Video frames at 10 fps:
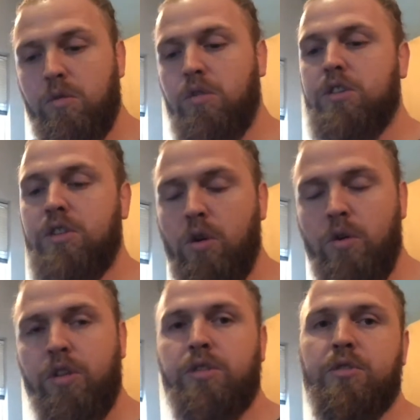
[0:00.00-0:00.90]
is
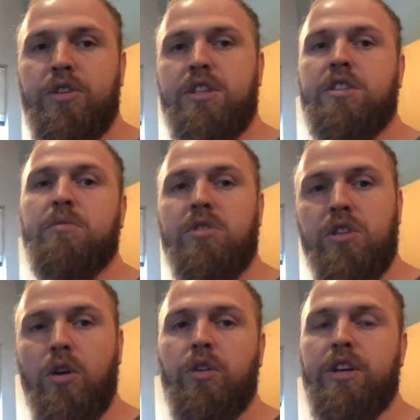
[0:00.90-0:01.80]
going through your system
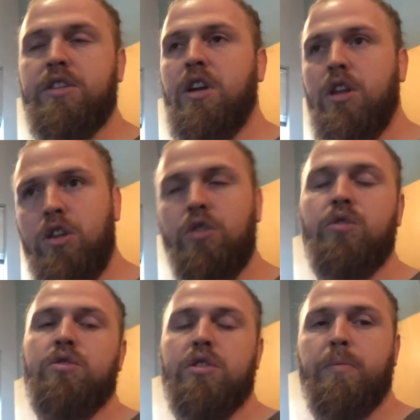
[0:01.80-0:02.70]
slowly. It's not a
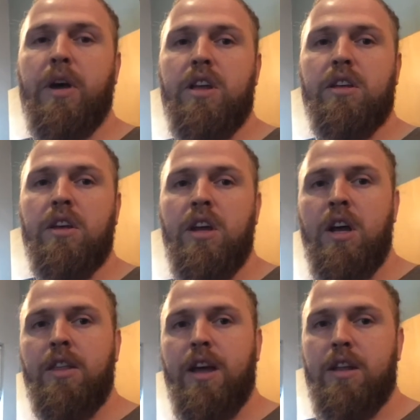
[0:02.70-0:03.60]
huge spike
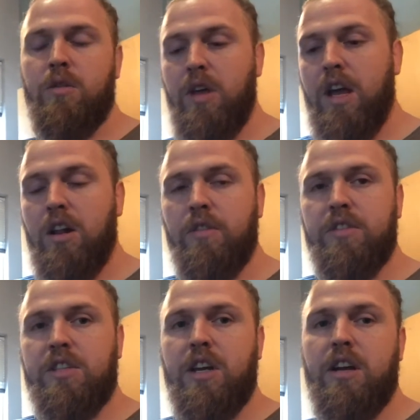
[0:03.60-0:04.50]
that you get all of a
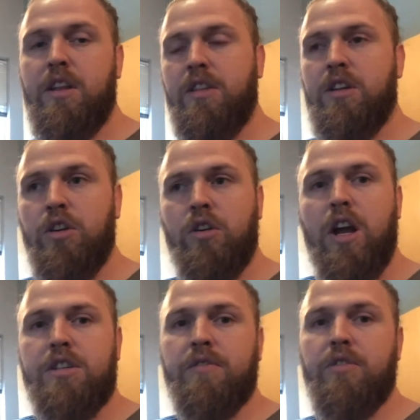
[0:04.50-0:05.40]
sudden and then you're
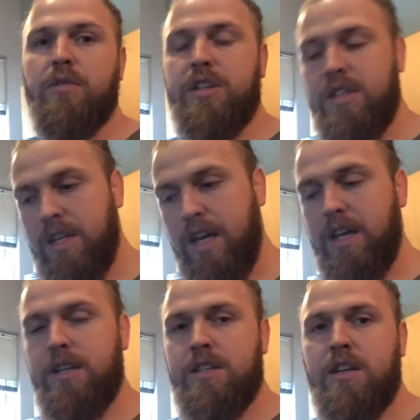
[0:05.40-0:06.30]
crashing for the rest of the day.
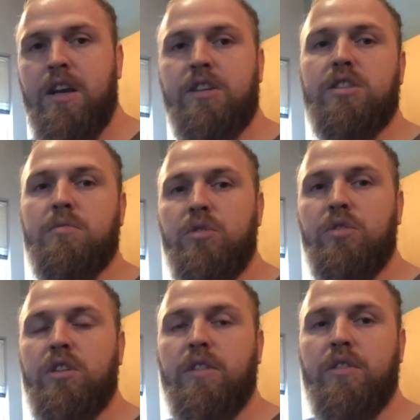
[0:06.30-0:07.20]
It's a nice
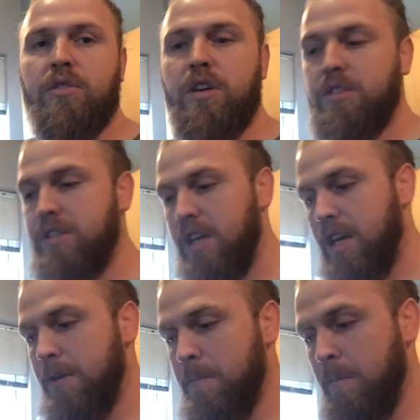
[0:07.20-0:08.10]
smooth delivery throughout the
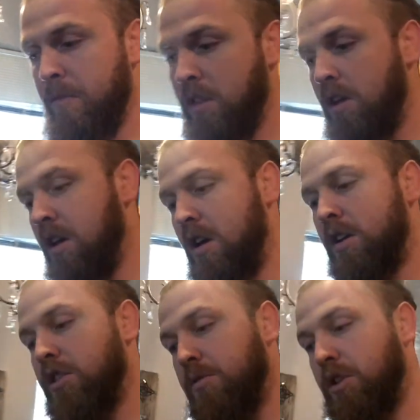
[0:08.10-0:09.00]
day. In
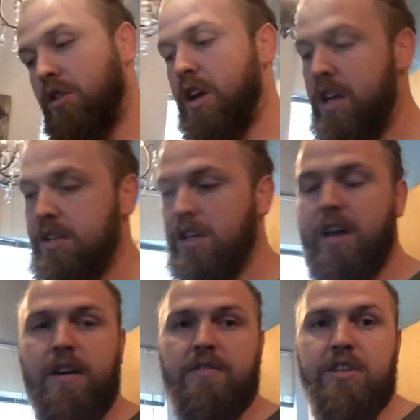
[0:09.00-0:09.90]
terms of grains, I
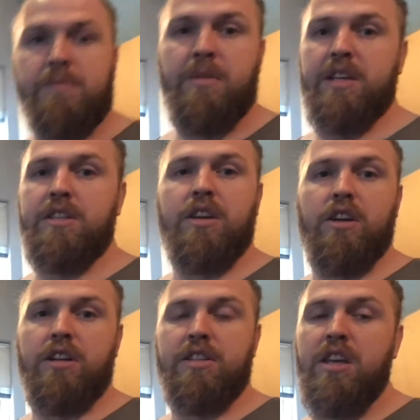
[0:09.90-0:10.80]
have this mix here.
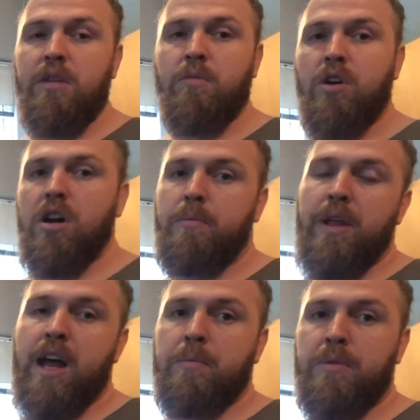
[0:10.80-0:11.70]
It's quinoa,
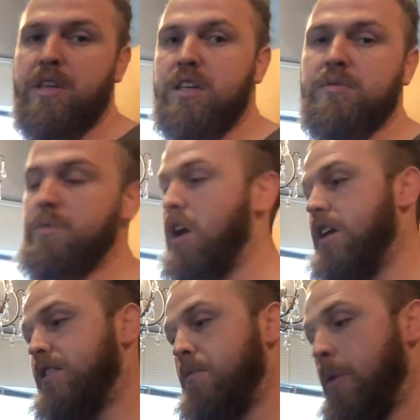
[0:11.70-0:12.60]
black beans,
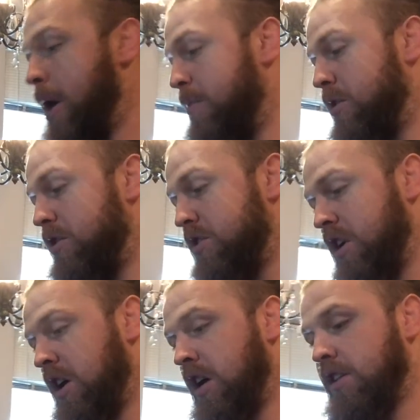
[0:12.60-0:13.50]
rice, and peppers.
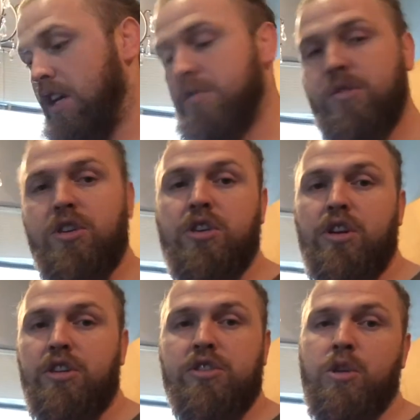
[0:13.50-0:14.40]
Tastes really
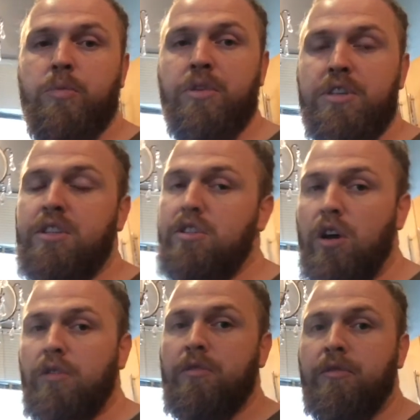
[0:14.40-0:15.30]
good. It's super easy. It's
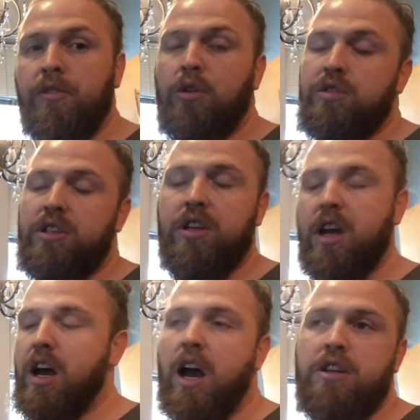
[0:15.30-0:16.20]
all from frozen.
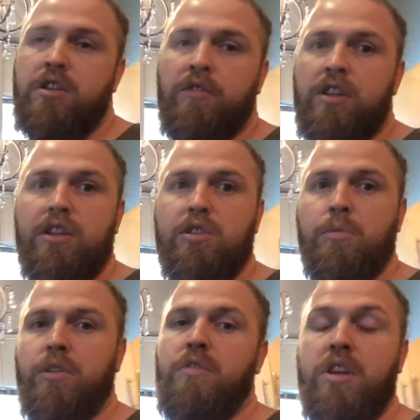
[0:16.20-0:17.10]
I just find that
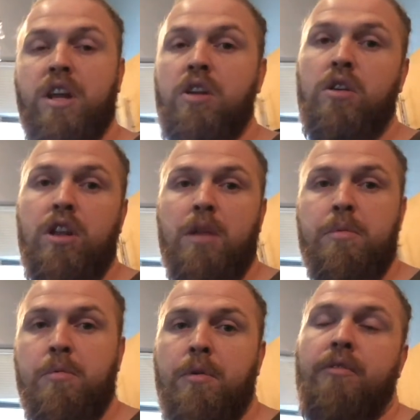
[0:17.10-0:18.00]
super convenient. I know a lot of
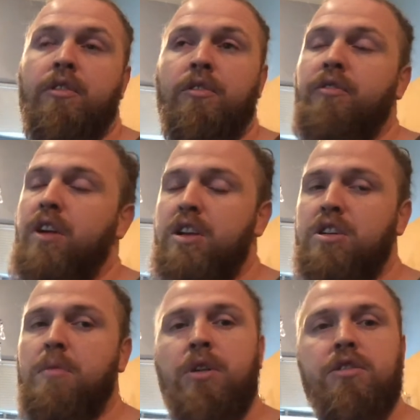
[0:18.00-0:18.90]
people prefer
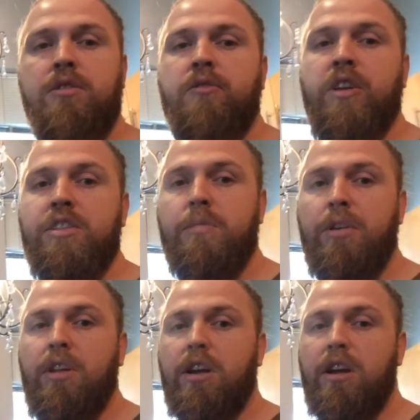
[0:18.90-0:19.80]
fresh. I'm not too fussed
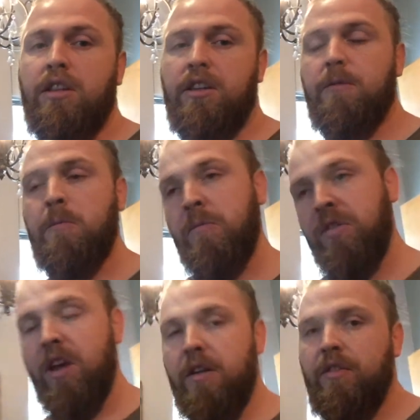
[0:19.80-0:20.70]
about that kind of thing.
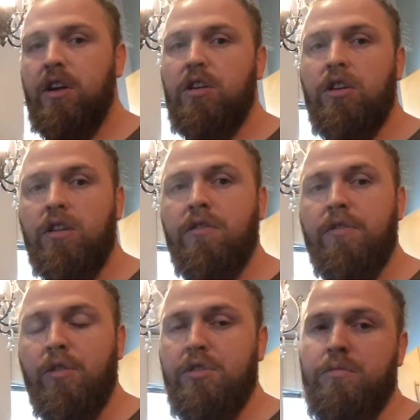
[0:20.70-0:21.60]
I find cooking from
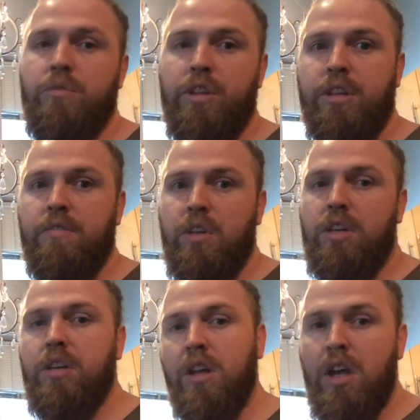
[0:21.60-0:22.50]
frozen really
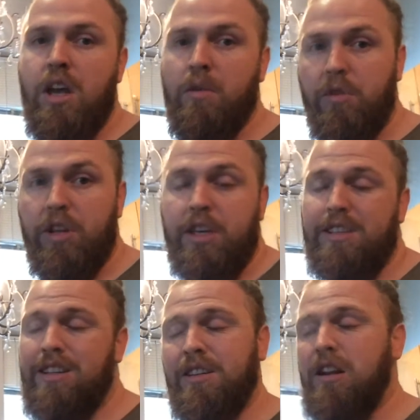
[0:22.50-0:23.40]
convenient and really
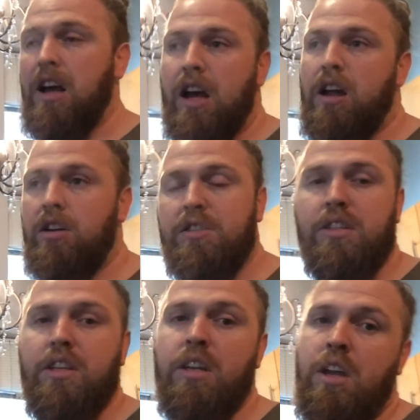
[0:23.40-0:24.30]
easy, and I
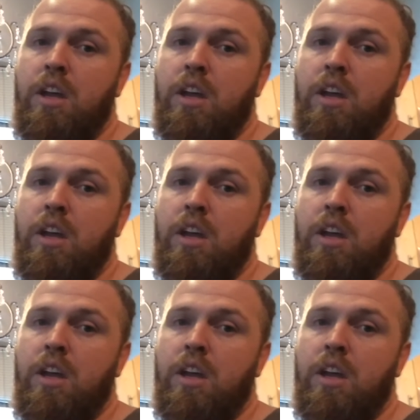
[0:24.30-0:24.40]
honestly